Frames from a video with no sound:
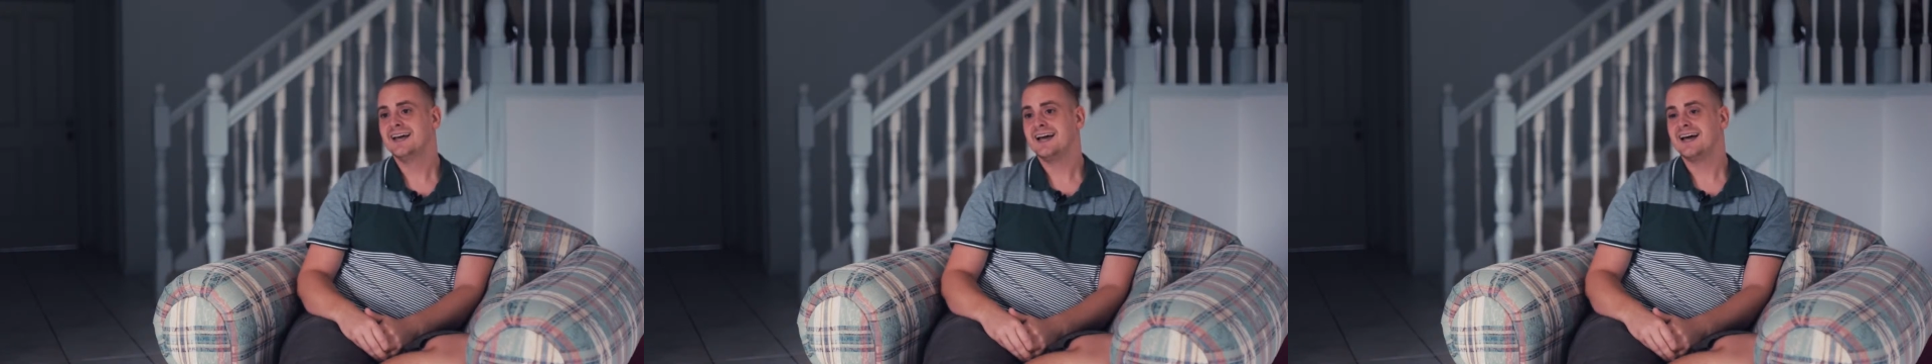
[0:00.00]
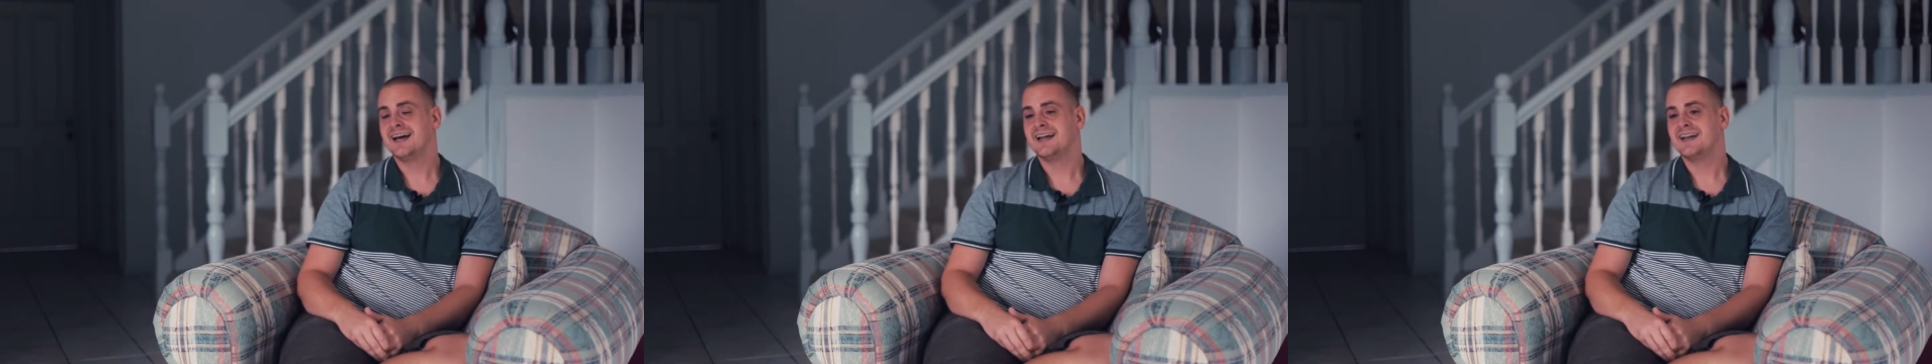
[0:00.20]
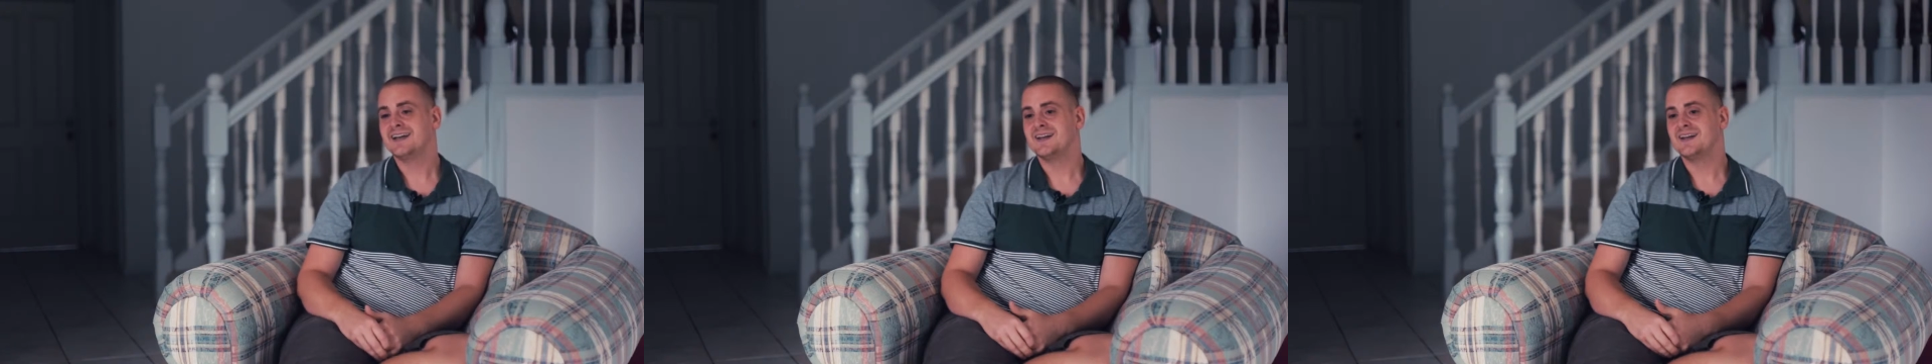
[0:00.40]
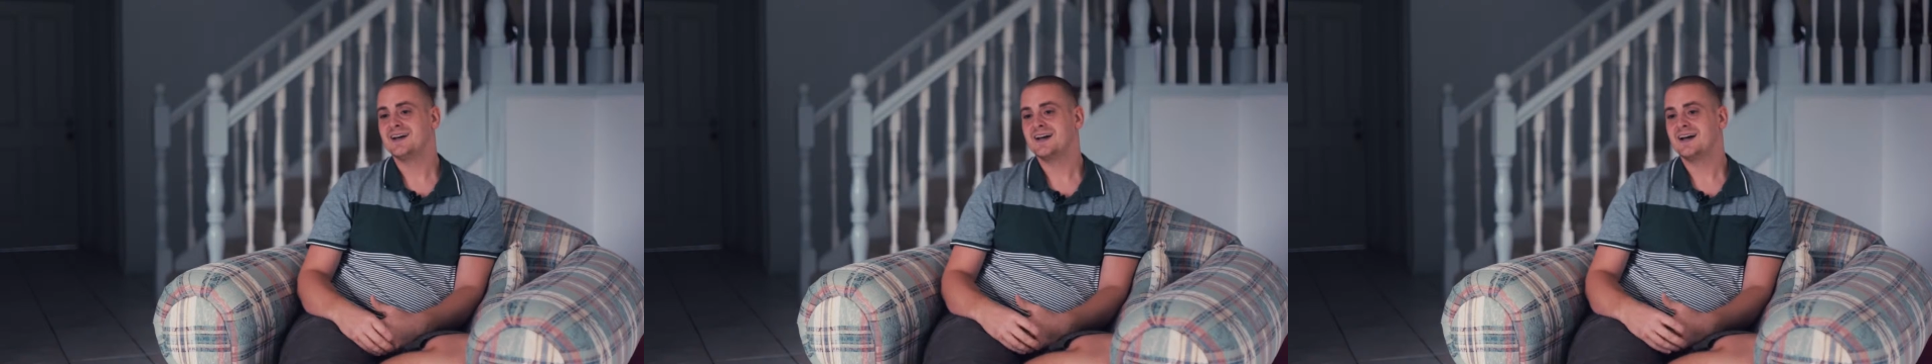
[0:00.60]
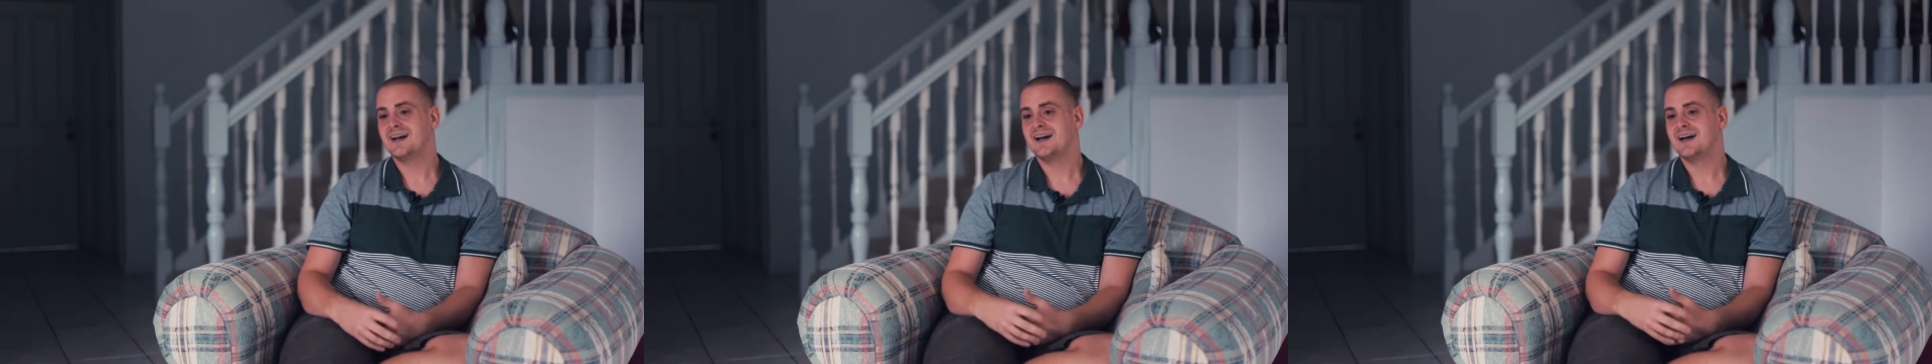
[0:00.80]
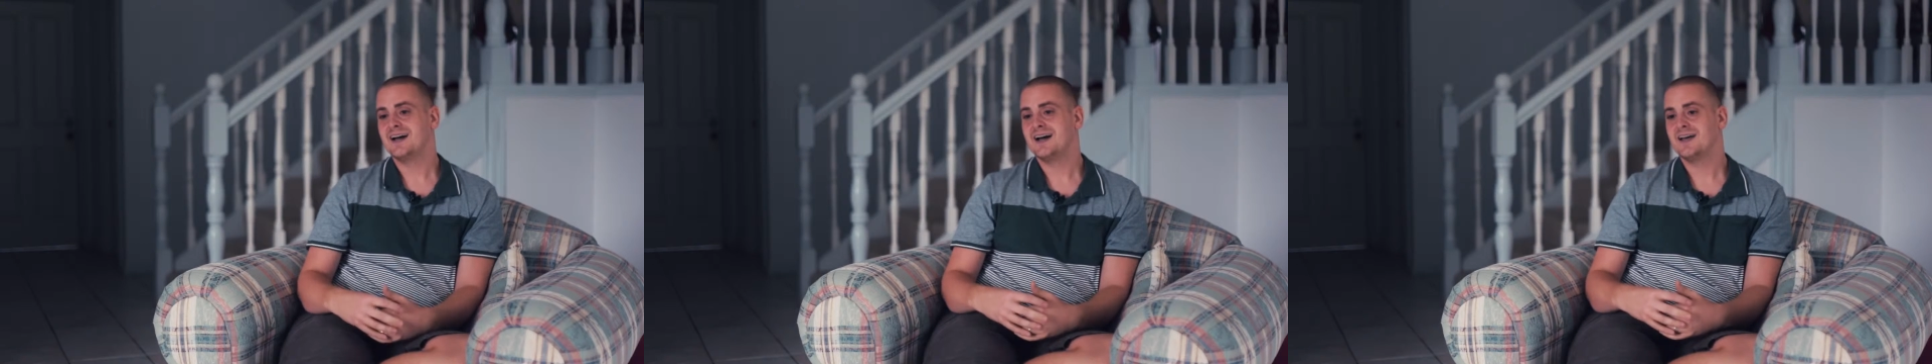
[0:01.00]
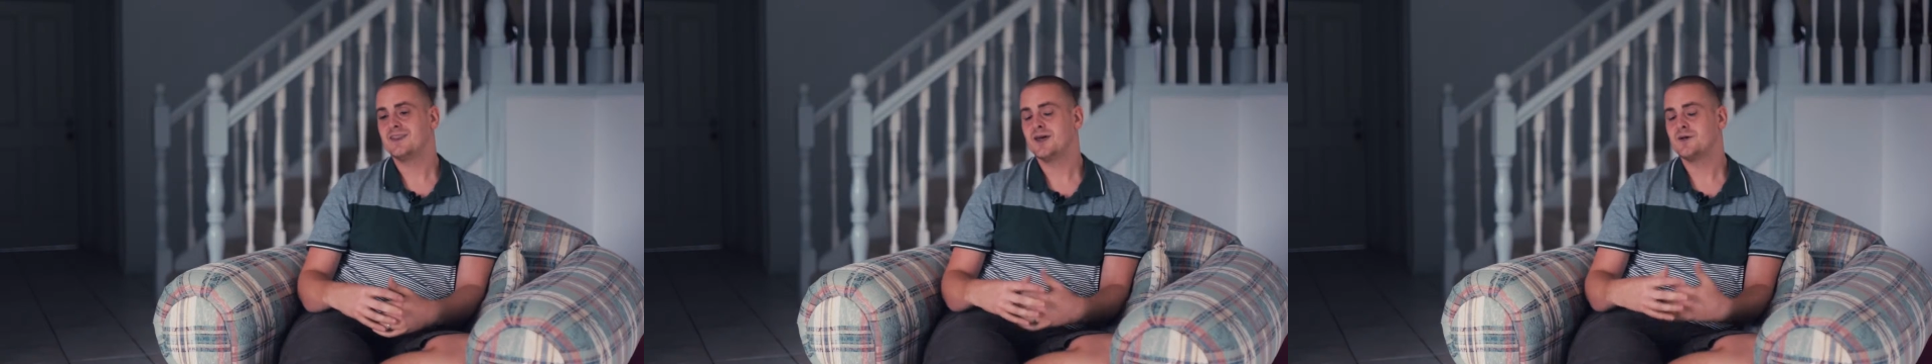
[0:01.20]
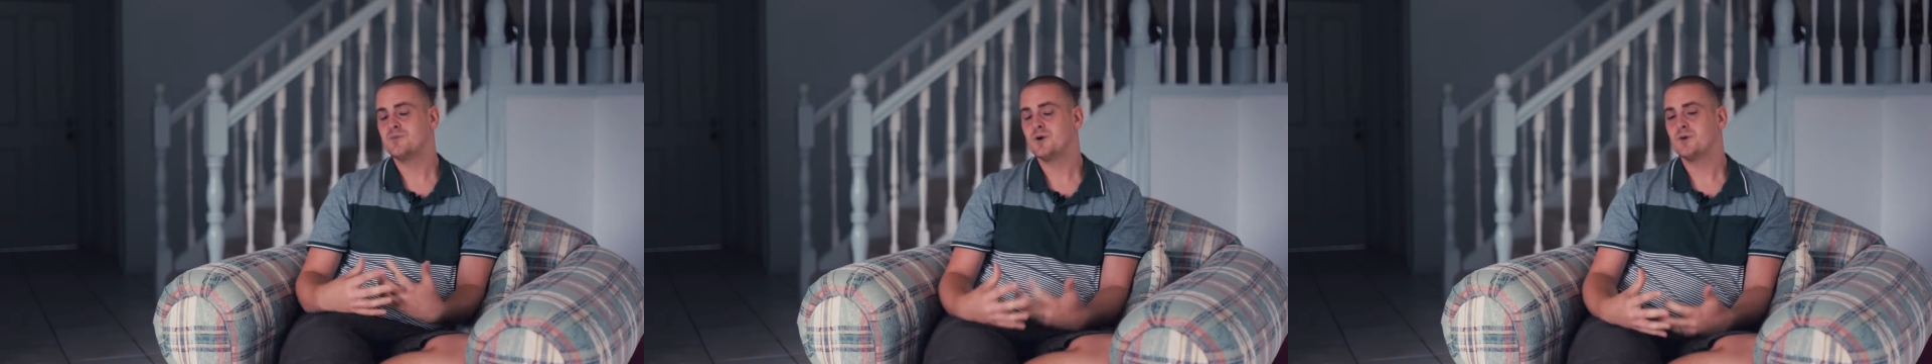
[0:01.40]
And
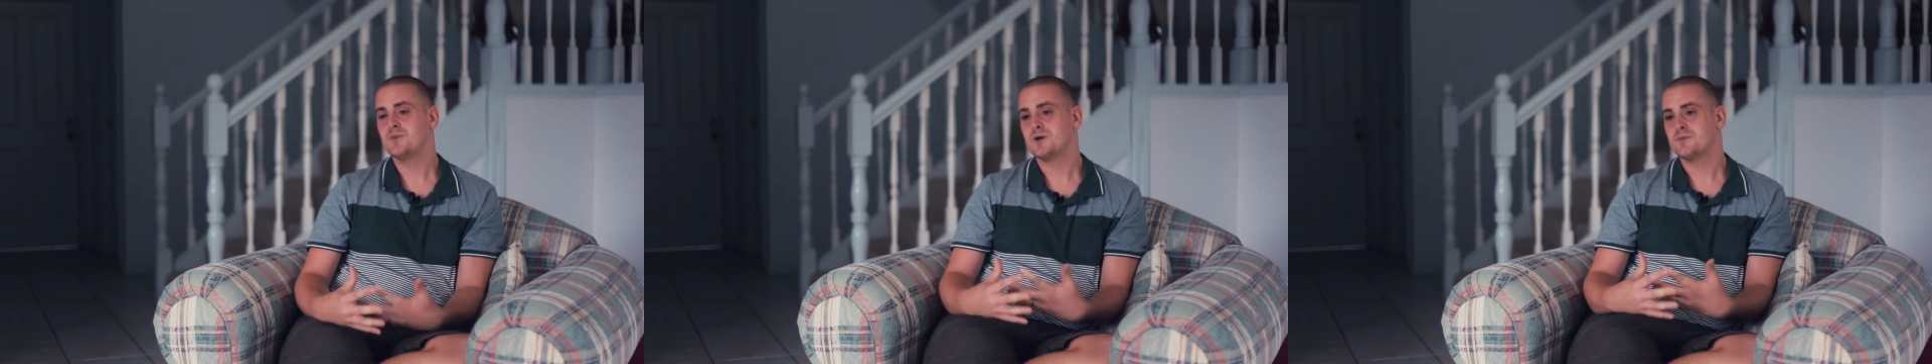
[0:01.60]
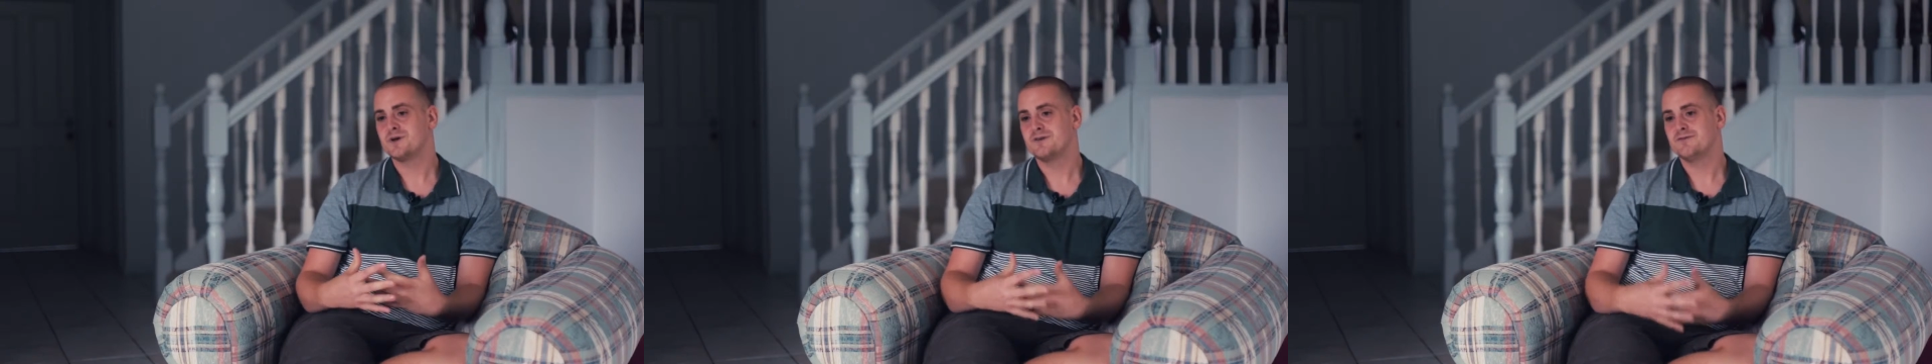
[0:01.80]
they brought me up in